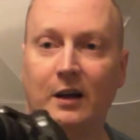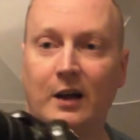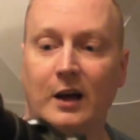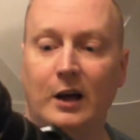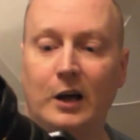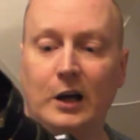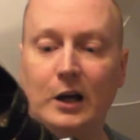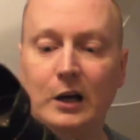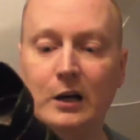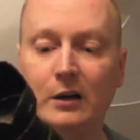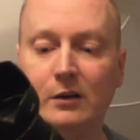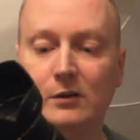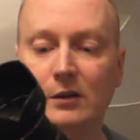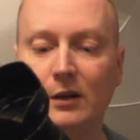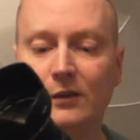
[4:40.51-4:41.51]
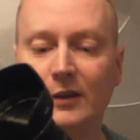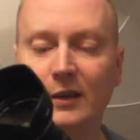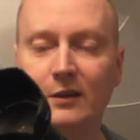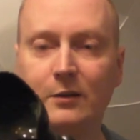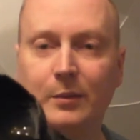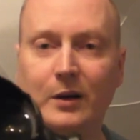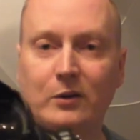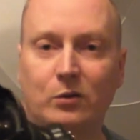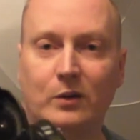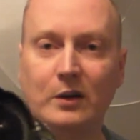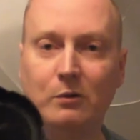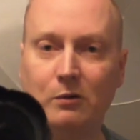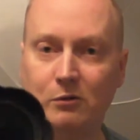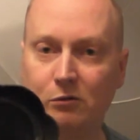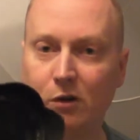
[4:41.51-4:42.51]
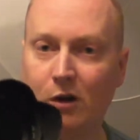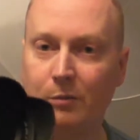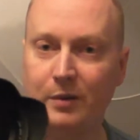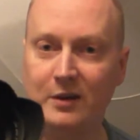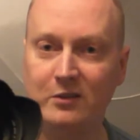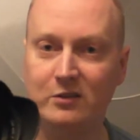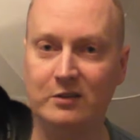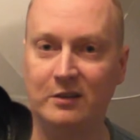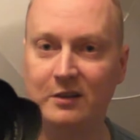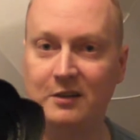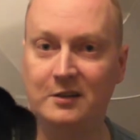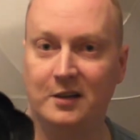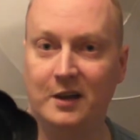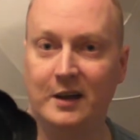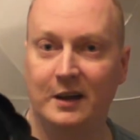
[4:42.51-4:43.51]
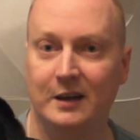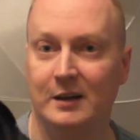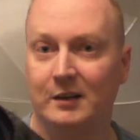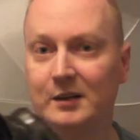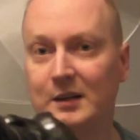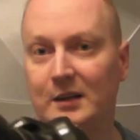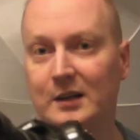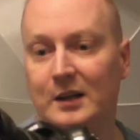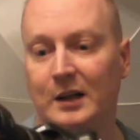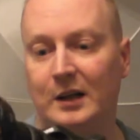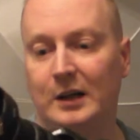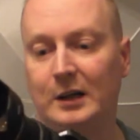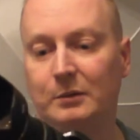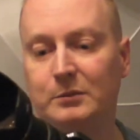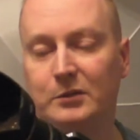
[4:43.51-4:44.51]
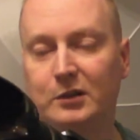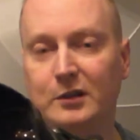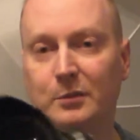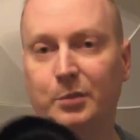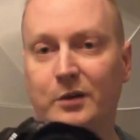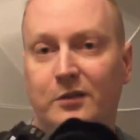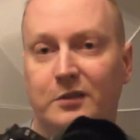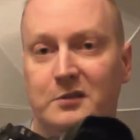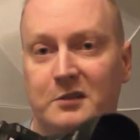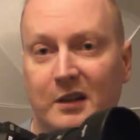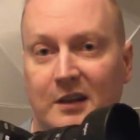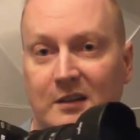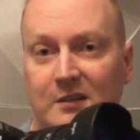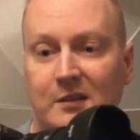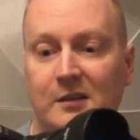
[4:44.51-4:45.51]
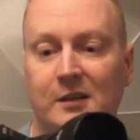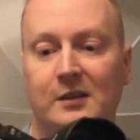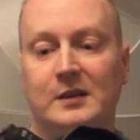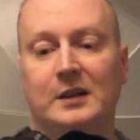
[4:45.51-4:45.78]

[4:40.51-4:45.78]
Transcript: I think it's about 21 raw pictures you can take, so the buffer's decent,